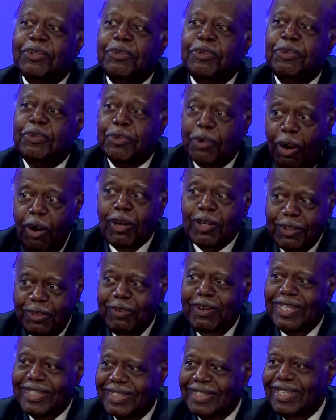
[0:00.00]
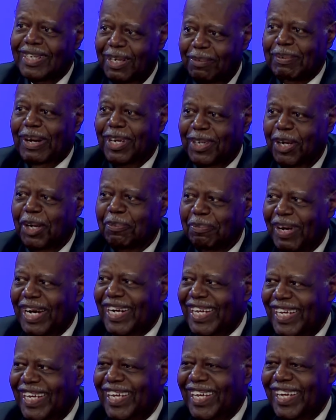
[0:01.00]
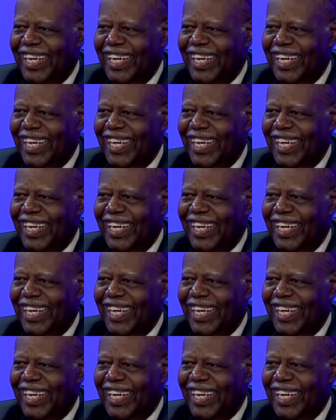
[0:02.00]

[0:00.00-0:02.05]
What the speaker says: to talk to us about our money.